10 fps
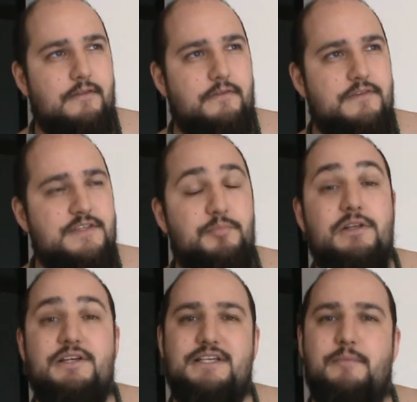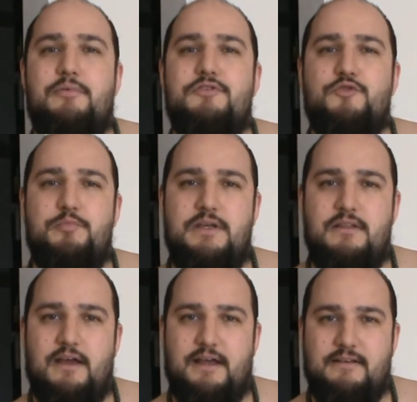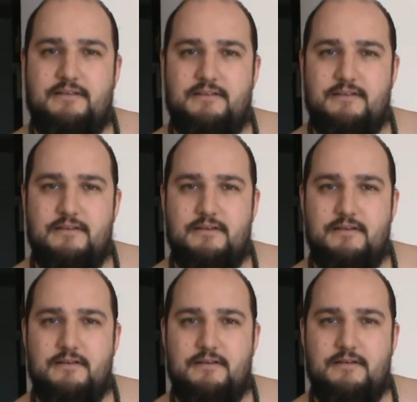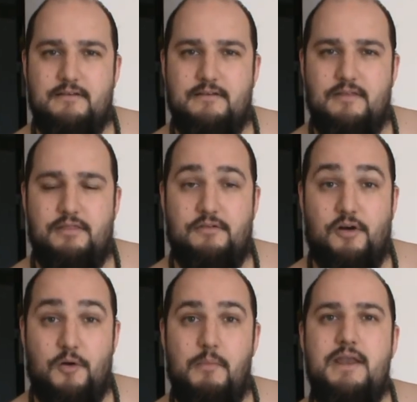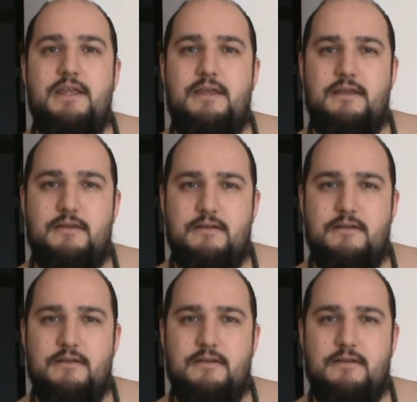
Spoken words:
simple examples will be that there are many,